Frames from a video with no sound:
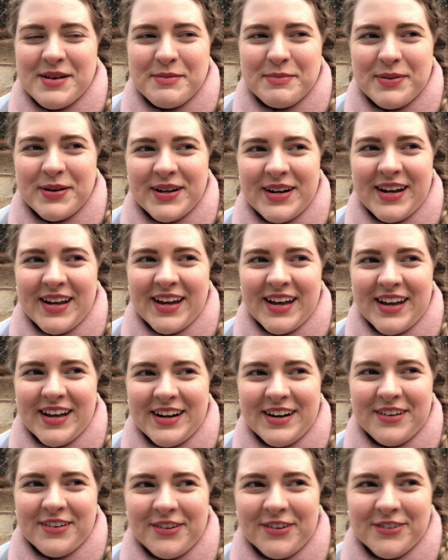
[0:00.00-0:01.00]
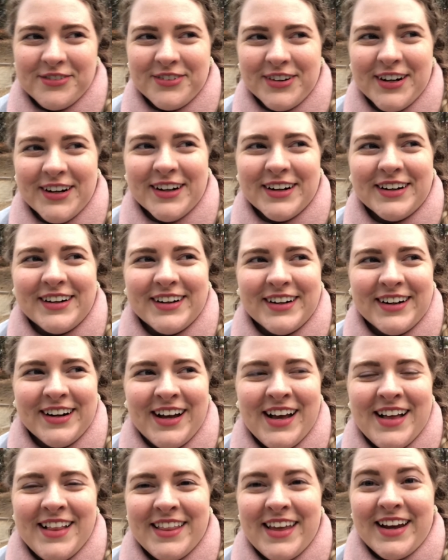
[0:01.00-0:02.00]
putting it over,
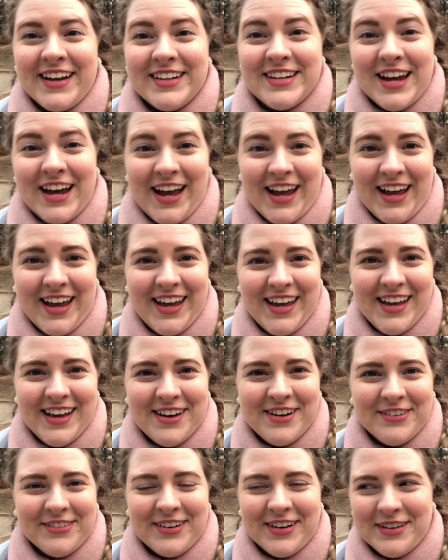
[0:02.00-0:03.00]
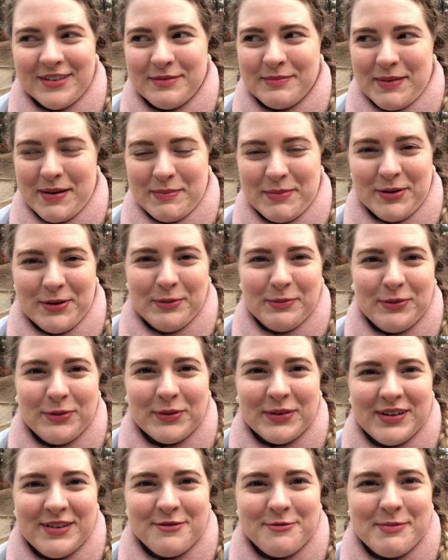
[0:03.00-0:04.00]
like tying it around my boobs
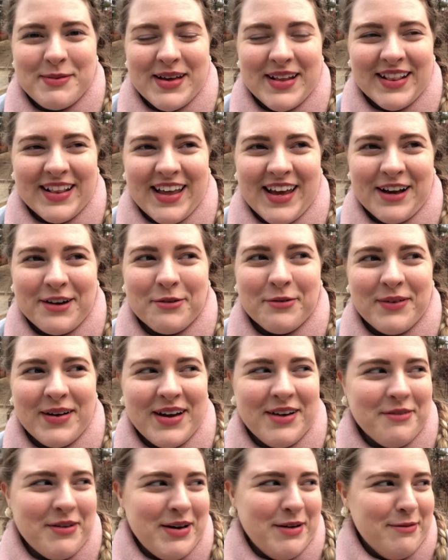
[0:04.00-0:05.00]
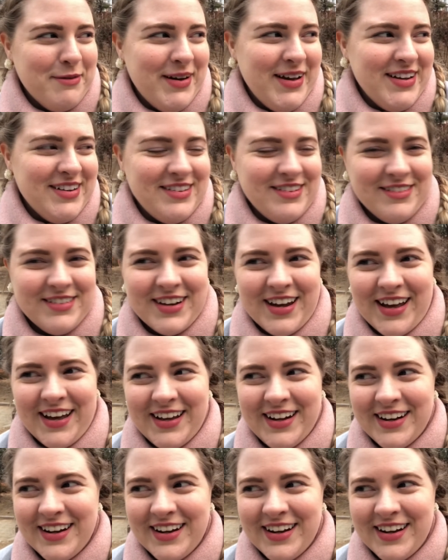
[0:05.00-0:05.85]
would have been like way too tight.